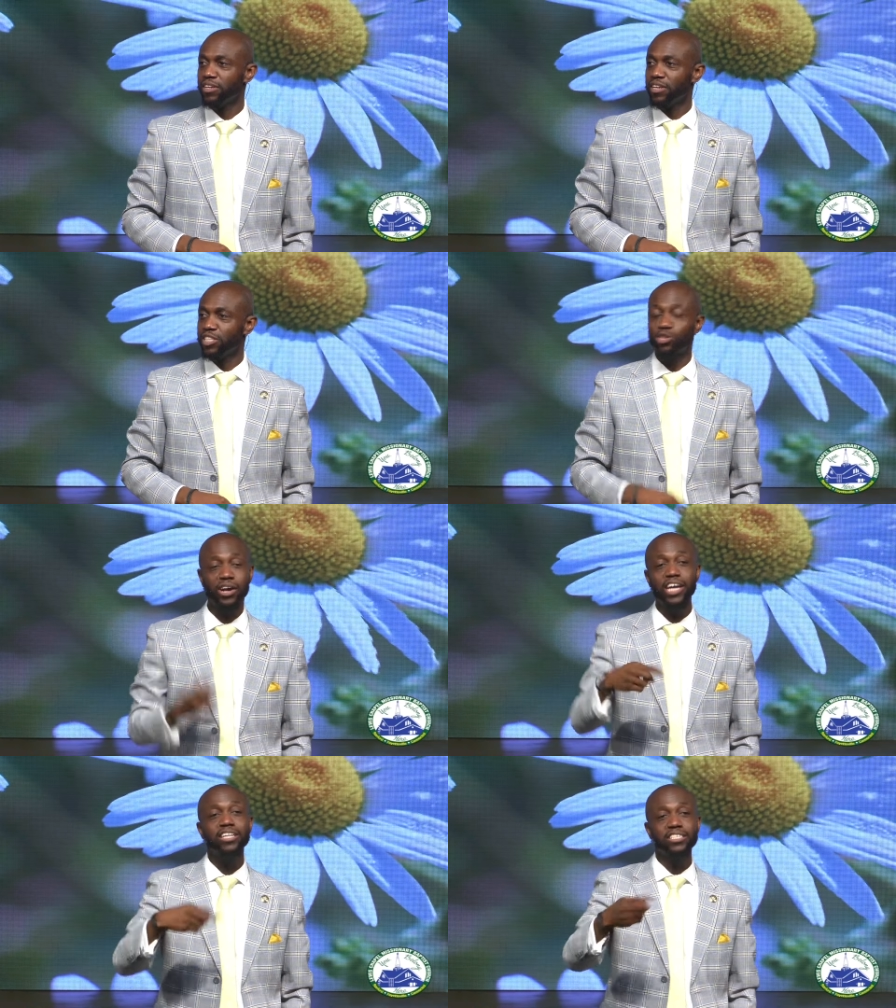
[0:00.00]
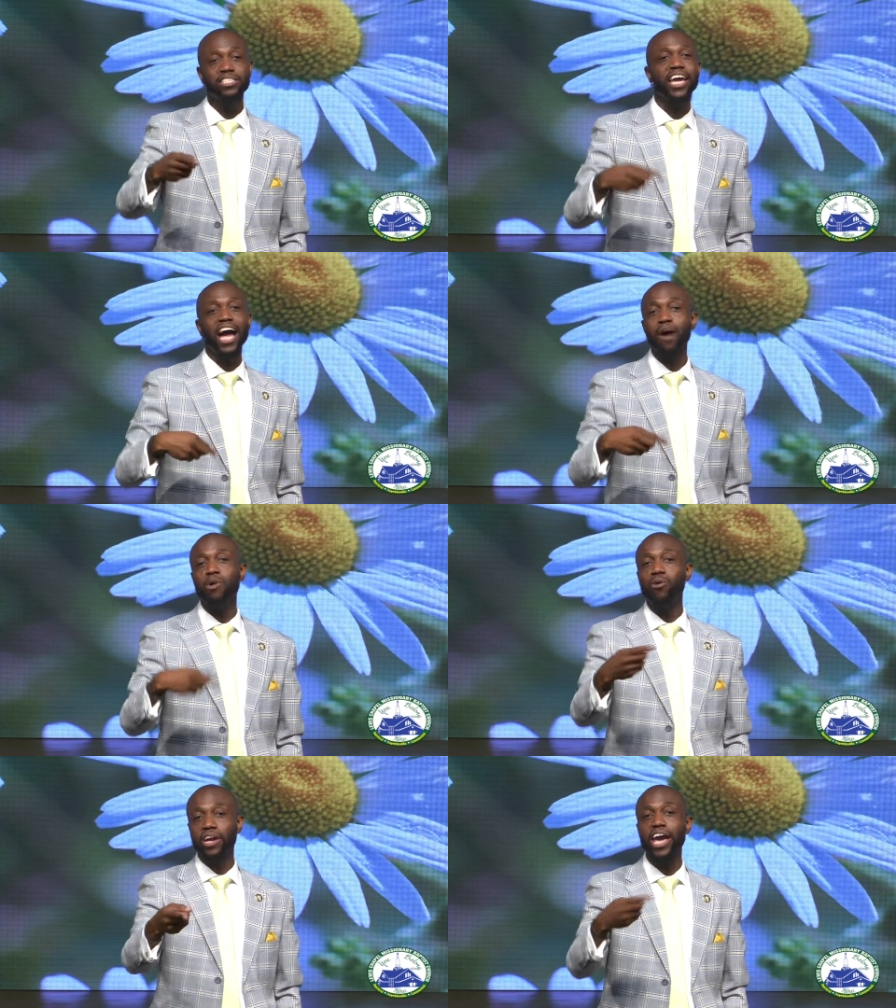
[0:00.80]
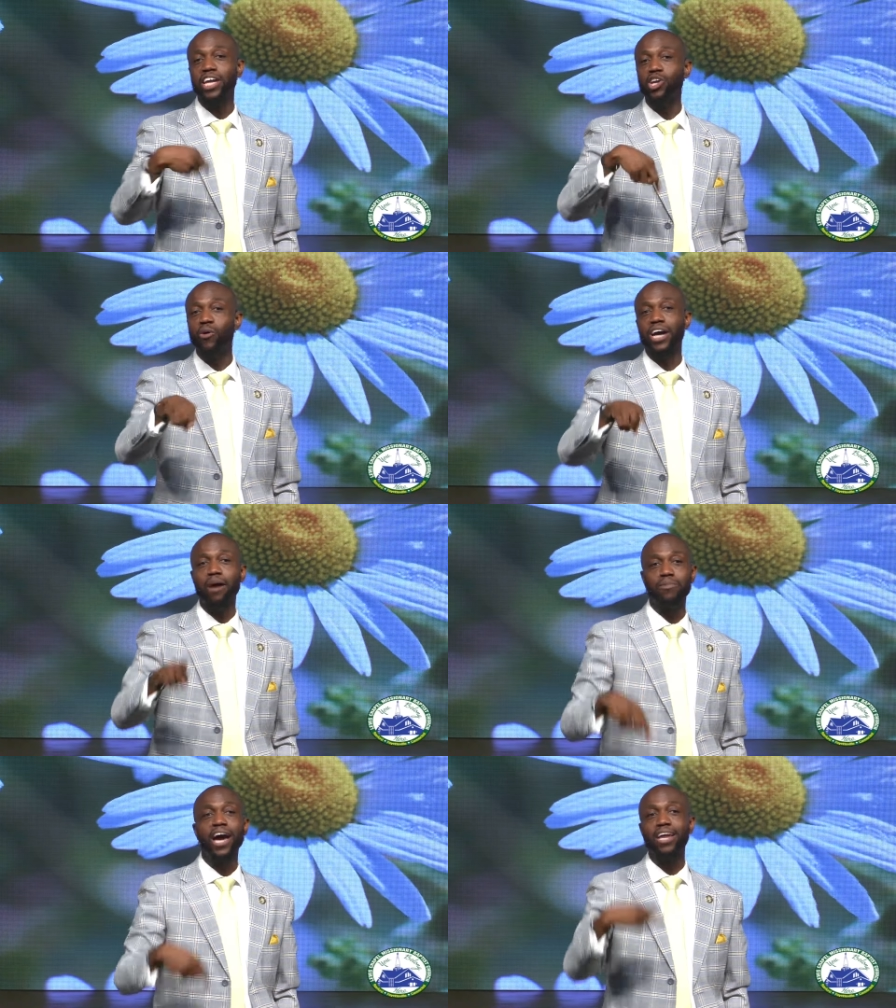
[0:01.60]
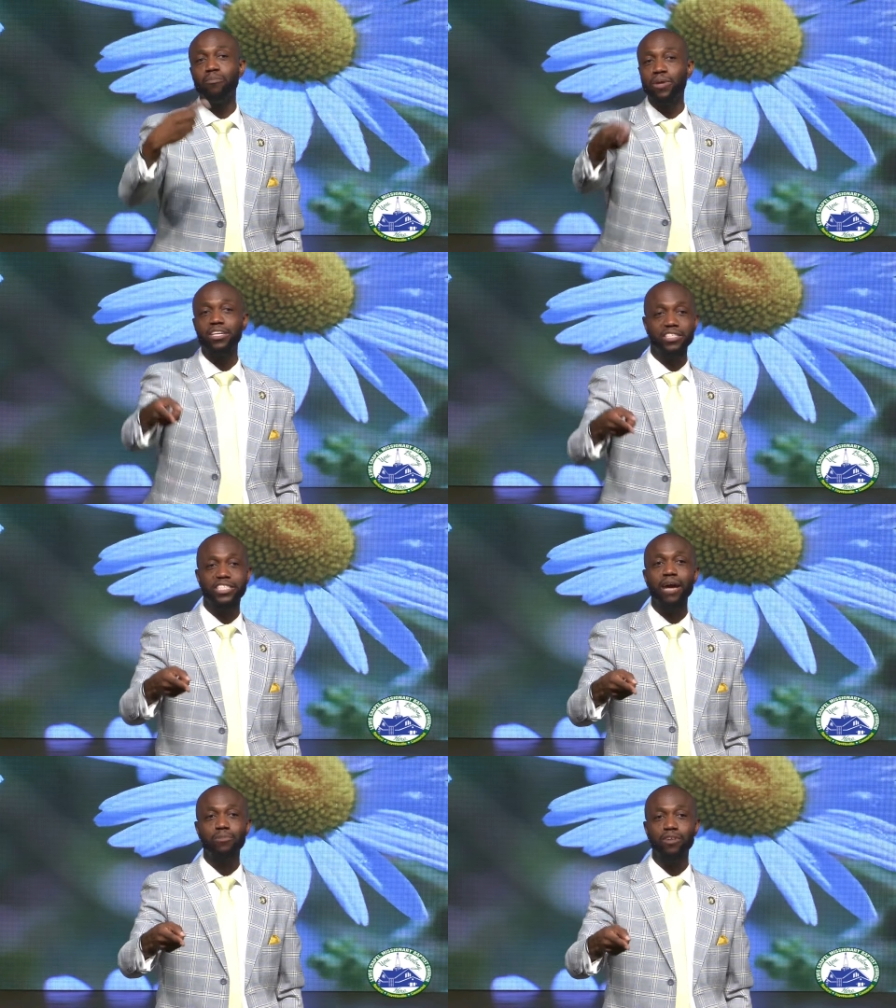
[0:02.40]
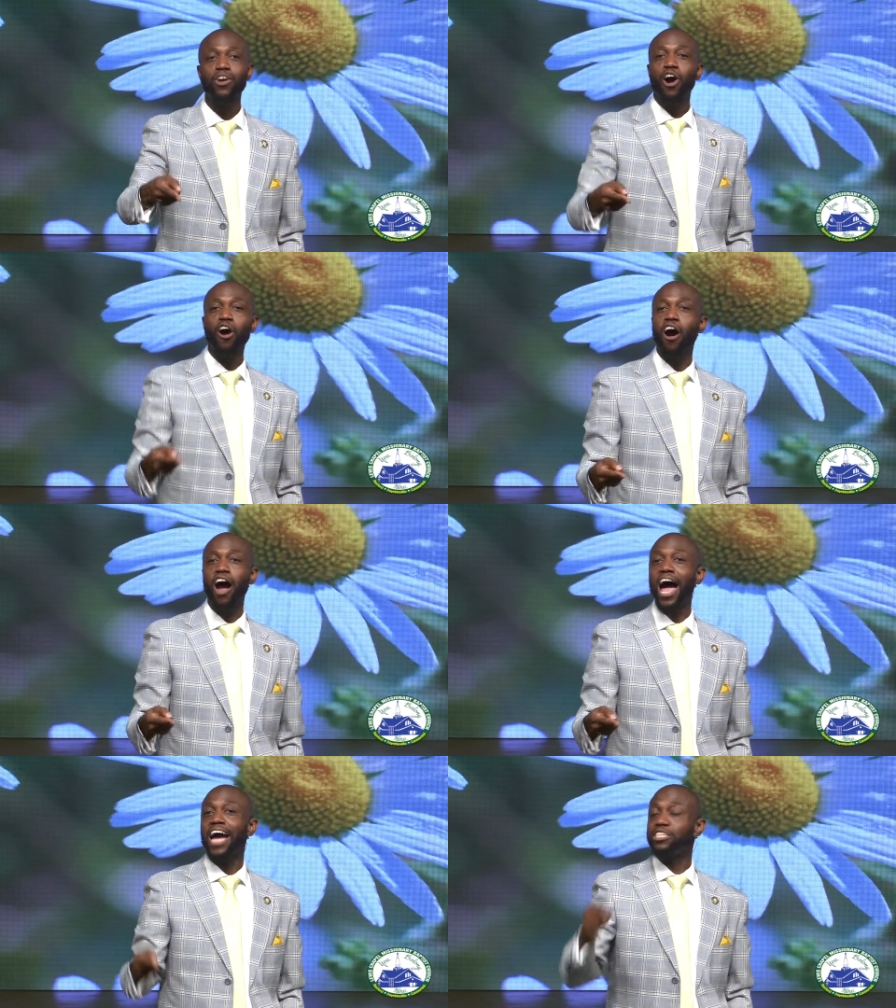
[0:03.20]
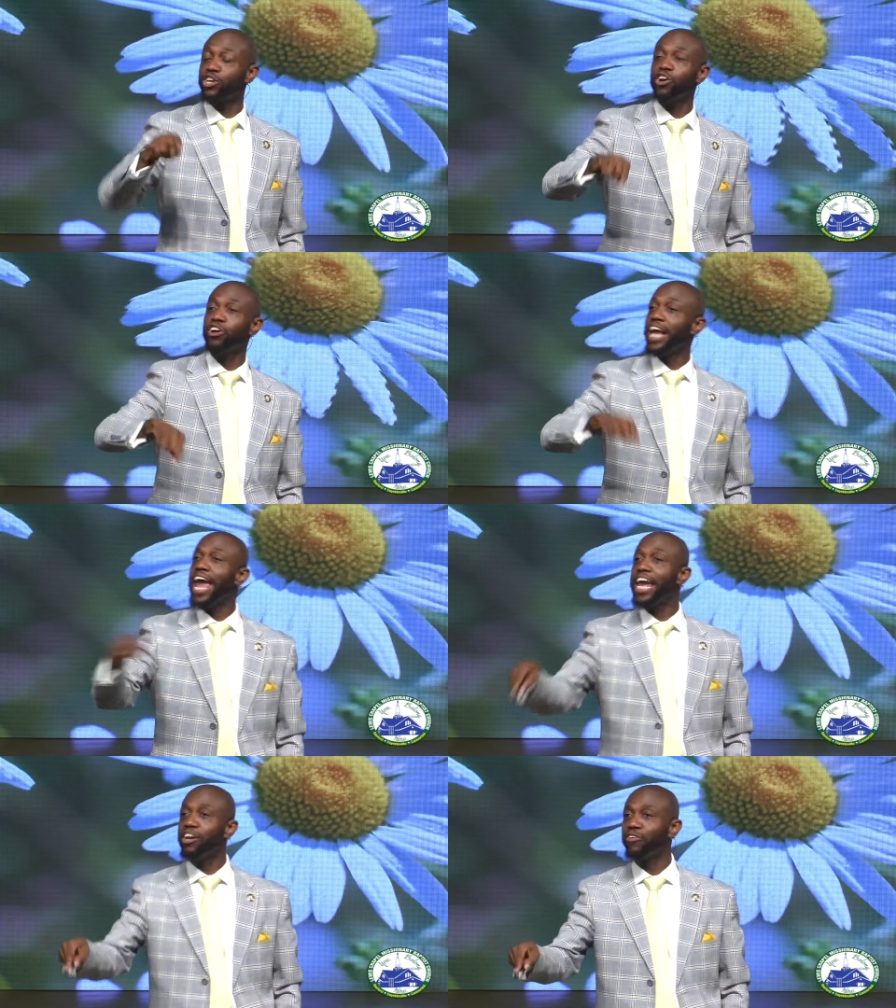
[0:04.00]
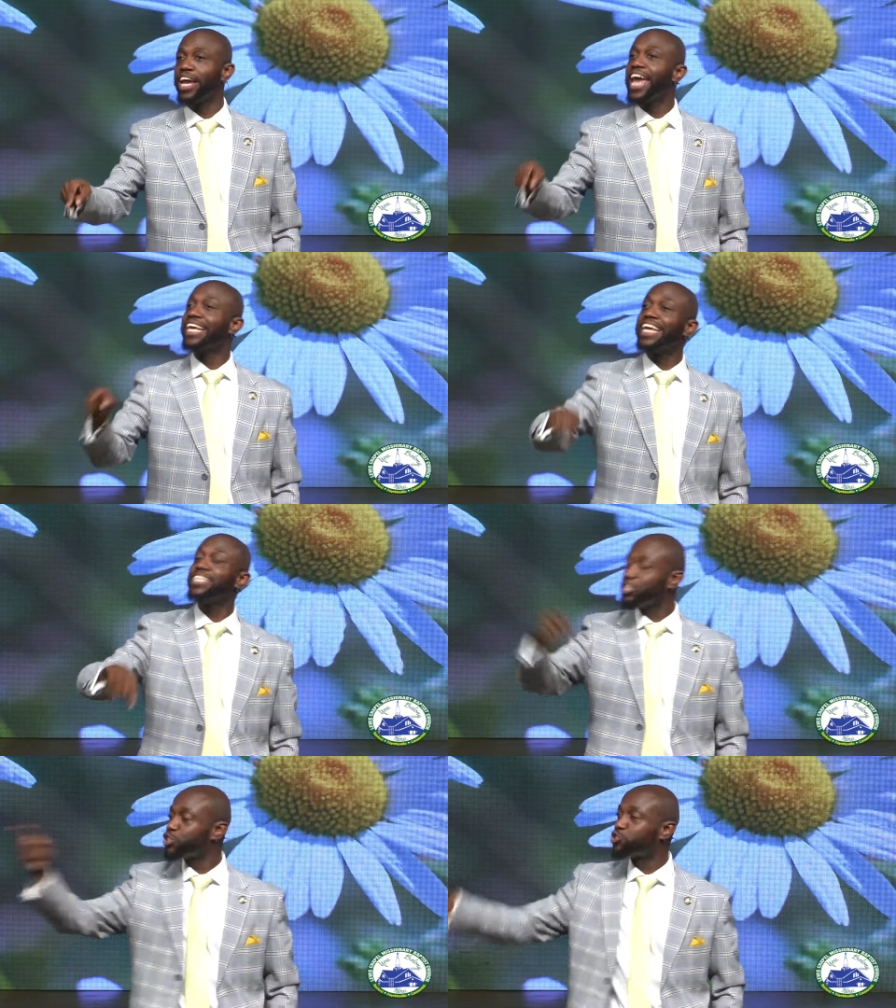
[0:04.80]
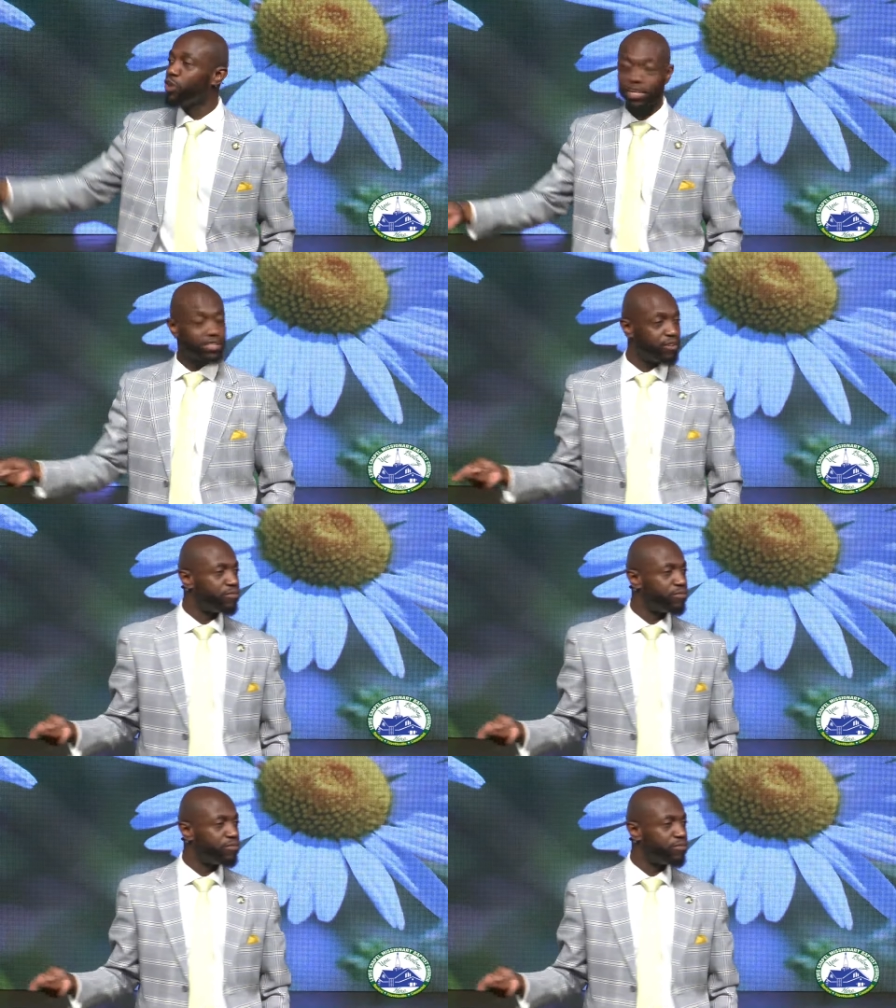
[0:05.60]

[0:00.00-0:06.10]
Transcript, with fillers: So I either say I'm okay knowing I'm not and be deceptive, or I turn angry and get destructive.